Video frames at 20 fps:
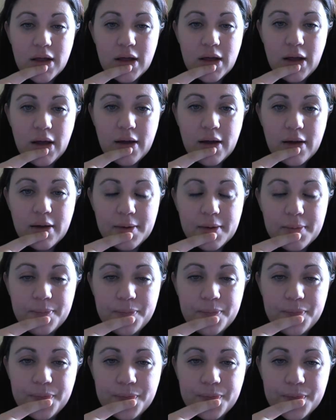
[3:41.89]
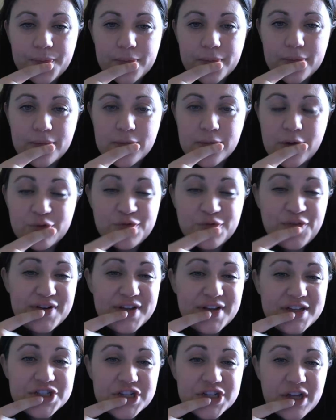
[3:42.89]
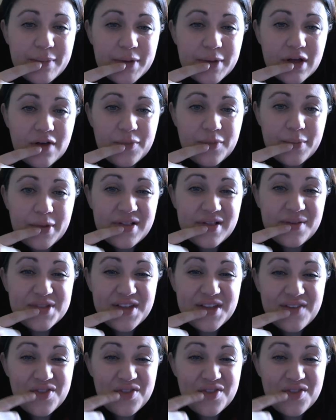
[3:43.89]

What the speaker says: there was foundation coming off of my lips,